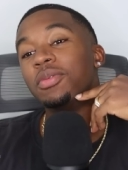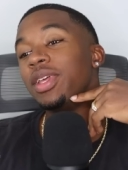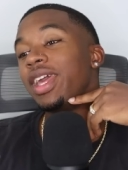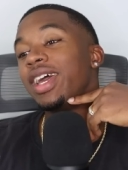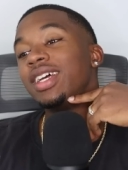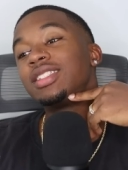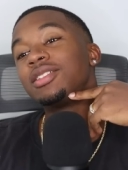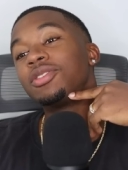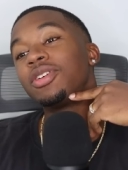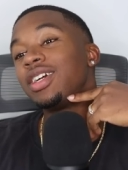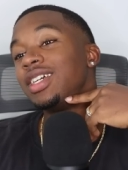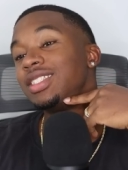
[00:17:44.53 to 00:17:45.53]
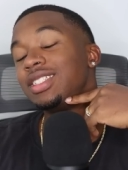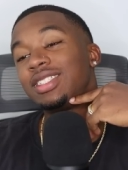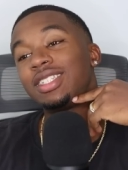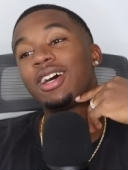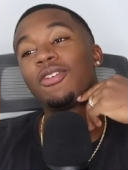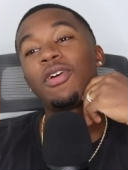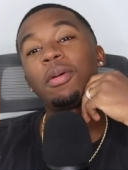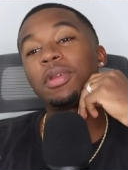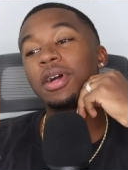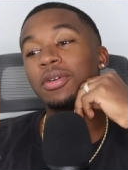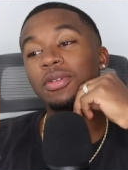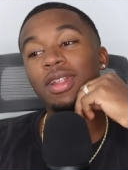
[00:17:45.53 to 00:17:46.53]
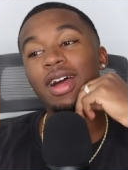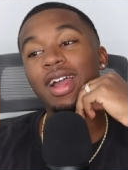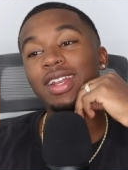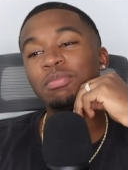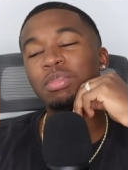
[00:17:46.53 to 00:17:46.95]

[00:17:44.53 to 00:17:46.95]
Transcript: we had some crazy stuff. I'm not gonna lie.